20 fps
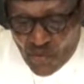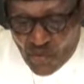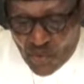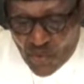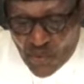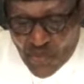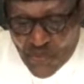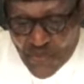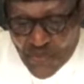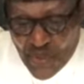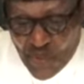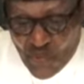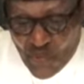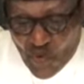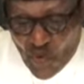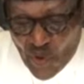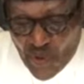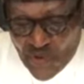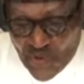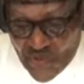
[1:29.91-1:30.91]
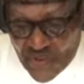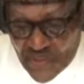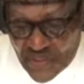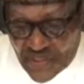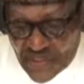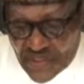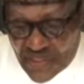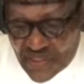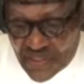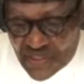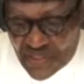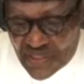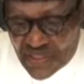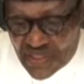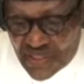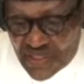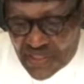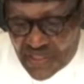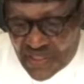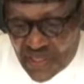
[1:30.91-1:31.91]
from some contractors
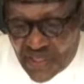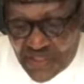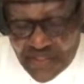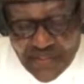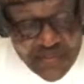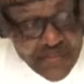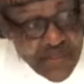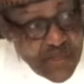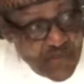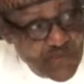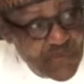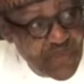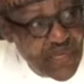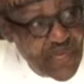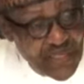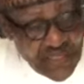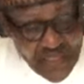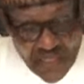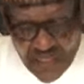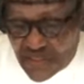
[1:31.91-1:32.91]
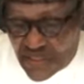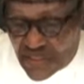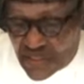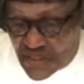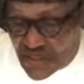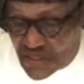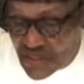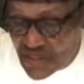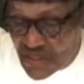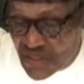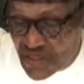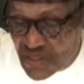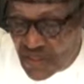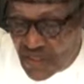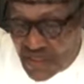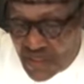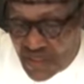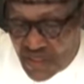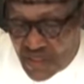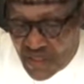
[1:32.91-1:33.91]
and some directors
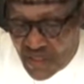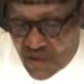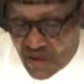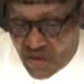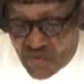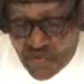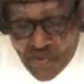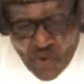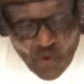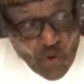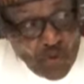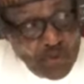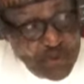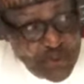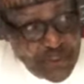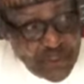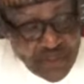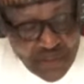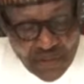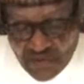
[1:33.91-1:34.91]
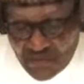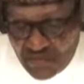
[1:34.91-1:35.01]
of the commission.